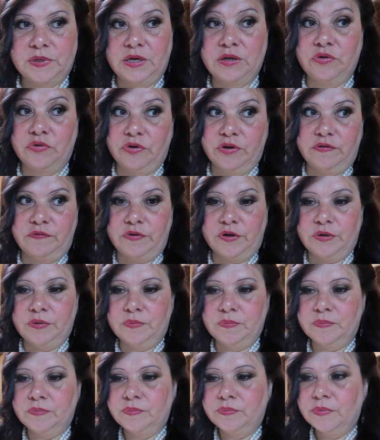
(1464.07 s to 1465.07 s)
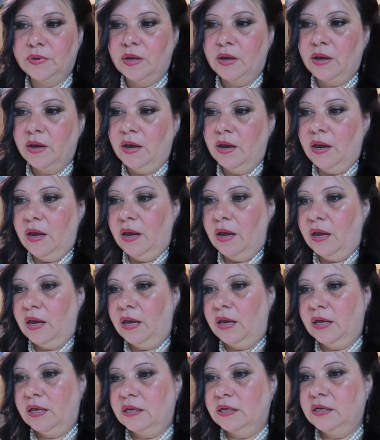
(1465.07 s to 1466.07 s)
in Greenville,
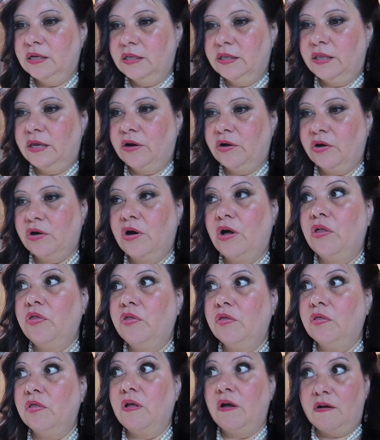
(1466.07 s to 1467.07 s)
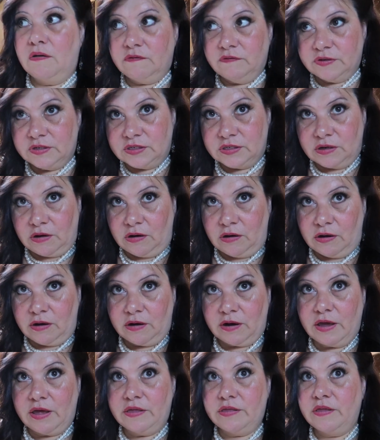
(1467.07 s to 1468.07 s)
and they are called Love
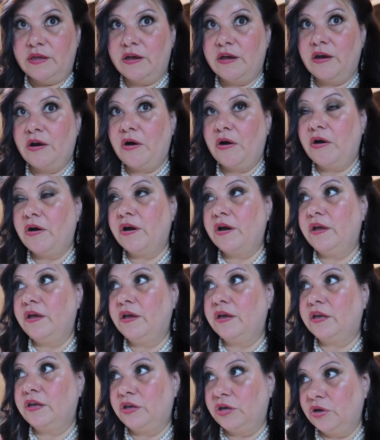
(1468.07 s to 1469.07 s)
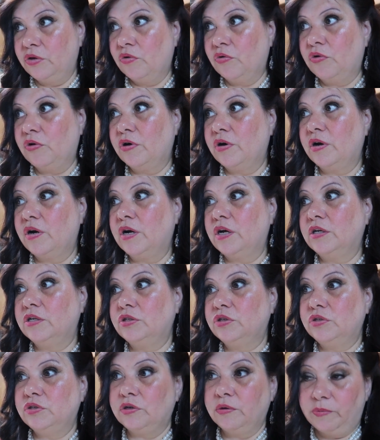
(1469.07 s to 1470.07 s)
Song, and they are a Cure
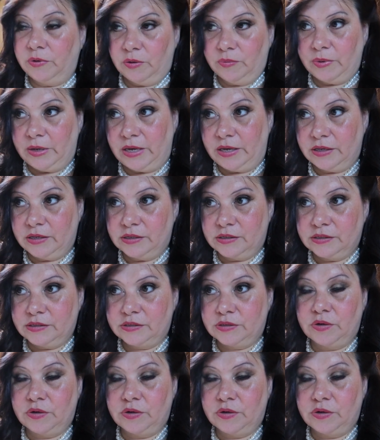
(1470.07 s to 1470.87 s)
tribute band.